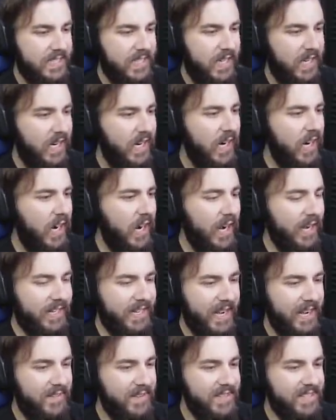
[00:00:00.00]
Oh, I
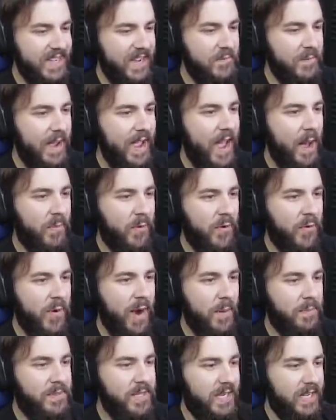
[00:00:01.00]
can't even save my aberrant
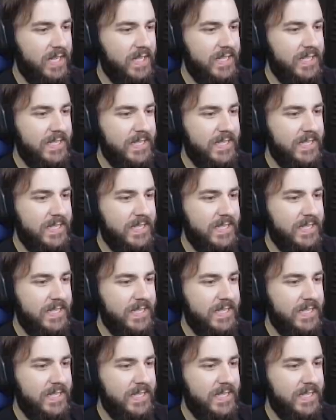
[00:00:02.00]
raptor.